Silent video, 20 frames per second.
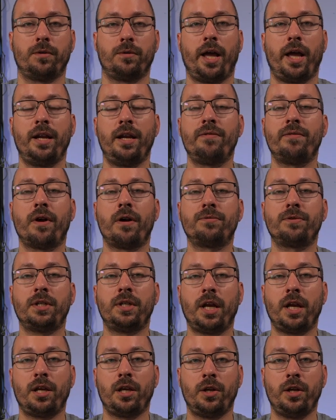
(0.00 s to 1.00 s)
And if after
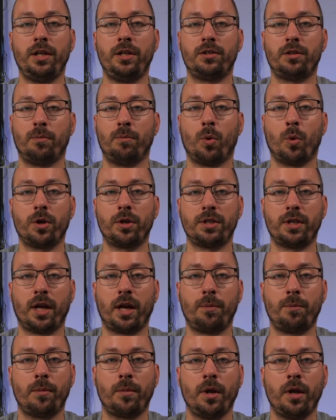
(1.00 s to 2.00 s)
that you need some more
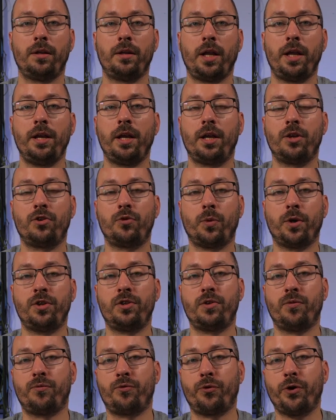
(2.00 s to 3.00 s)
time, then you can switch
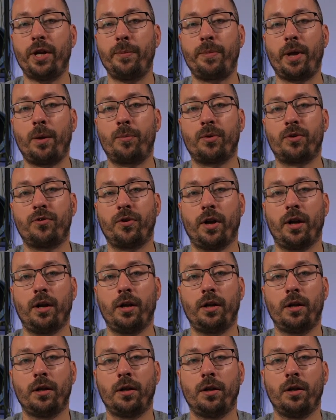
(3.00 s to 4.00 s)
to free paper
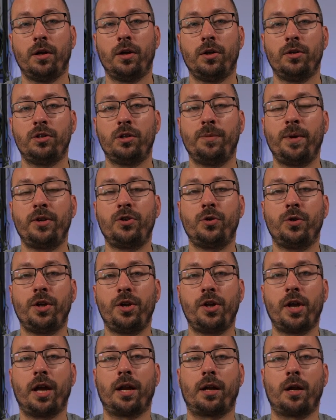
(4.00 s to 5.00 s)
trading, so make sure that
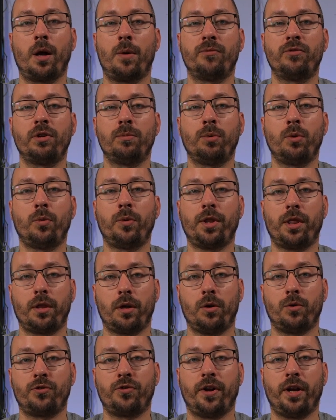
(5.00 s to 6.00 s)
you get comfortable with
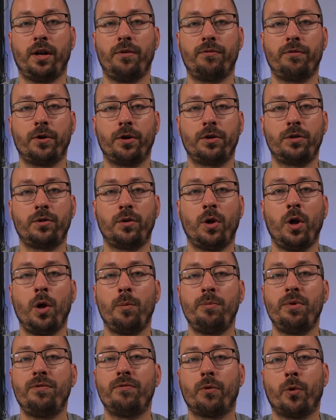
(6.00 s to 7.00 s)
Altrady first
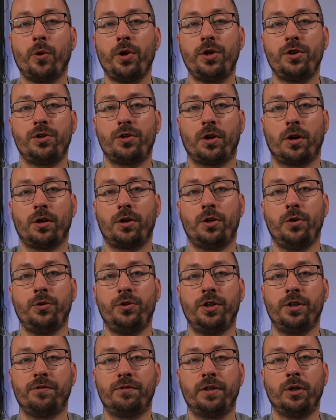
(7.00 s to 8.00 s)
before you start
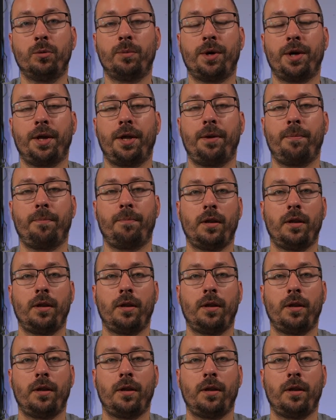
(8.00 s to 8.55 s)
using real money.